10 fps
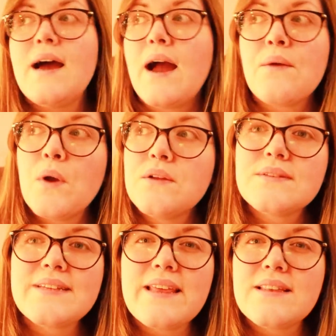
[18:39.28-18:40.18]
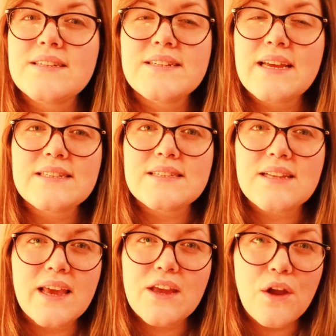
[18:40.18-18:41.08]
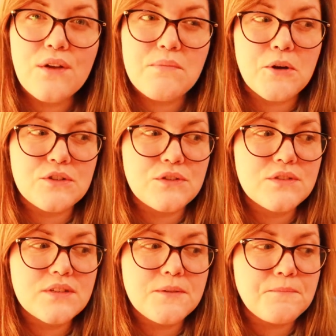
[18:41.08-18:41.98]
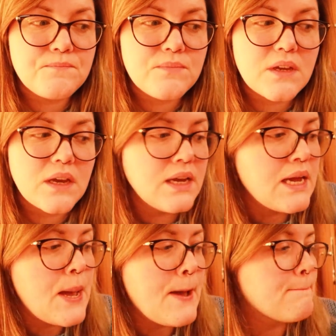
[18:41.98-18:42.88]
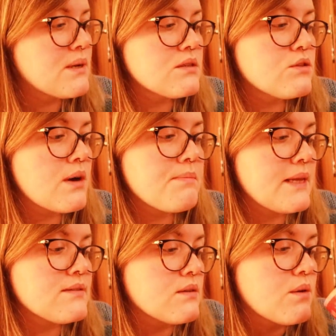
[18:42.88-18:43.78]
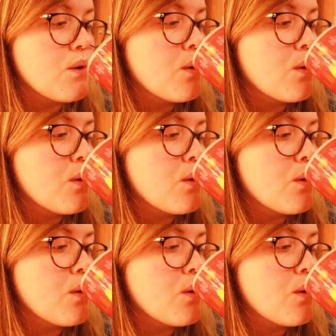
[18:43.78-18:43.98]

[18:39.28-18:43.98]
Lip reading: I won't say that it tastes like cola bottles, but it's not unpleasant.